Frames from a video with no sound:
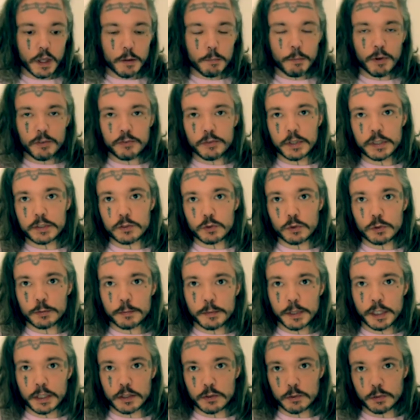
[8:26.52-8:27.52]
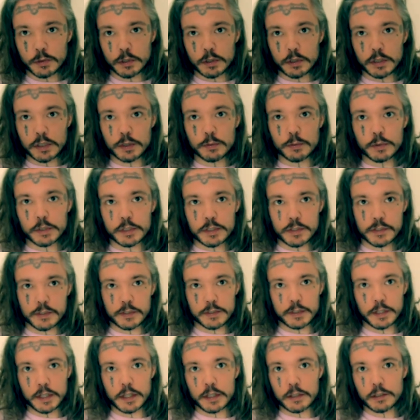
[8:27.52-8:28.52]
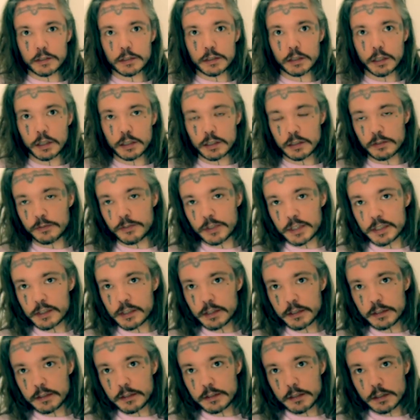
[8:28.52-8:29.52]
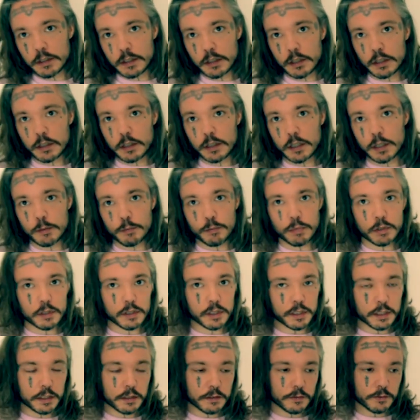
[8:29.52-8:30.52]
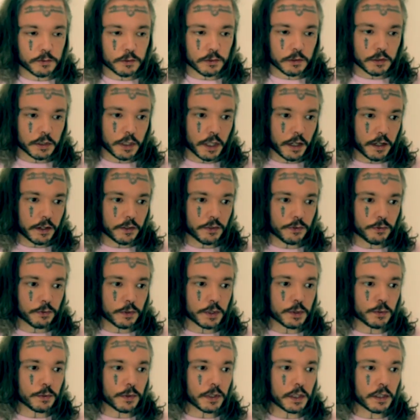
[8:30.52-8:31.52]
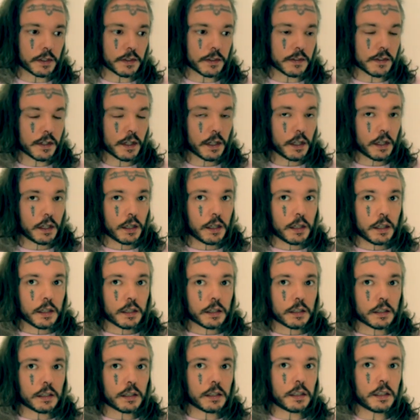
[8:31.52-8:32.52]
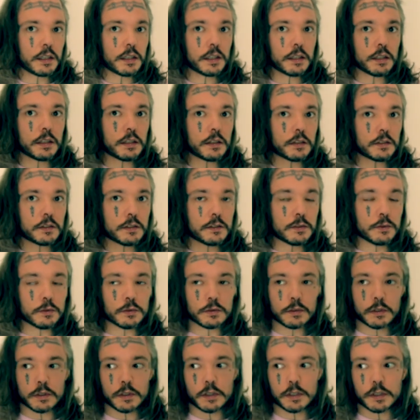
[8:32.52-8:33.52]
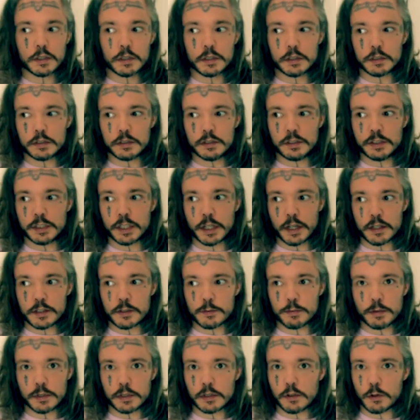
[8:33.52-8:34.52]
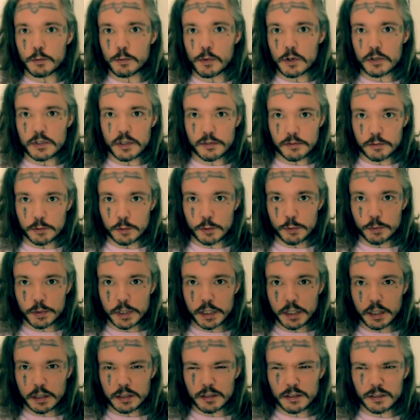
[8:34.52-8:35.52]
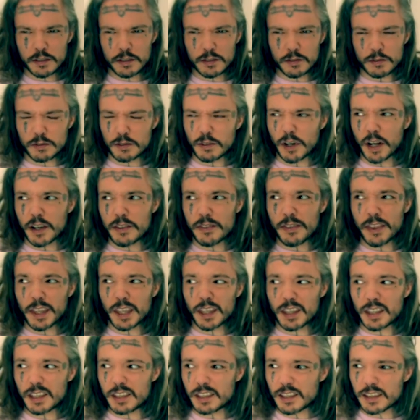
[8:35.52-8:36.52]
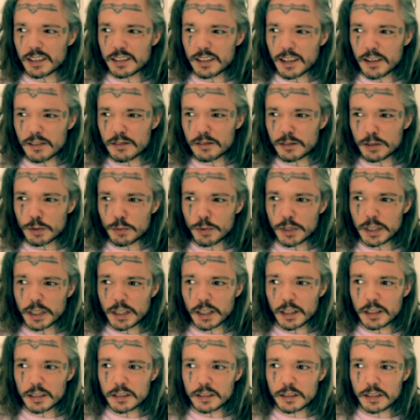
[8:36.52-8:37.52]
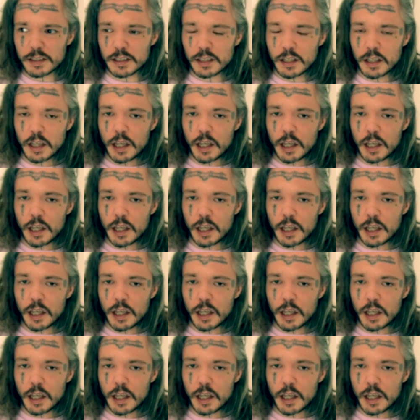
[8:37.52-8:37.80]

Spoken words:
My friend told me as well, he was here on a visit in Berlin for like 3 weeks. He took GHB almost every weekend, or I think he did every weekend.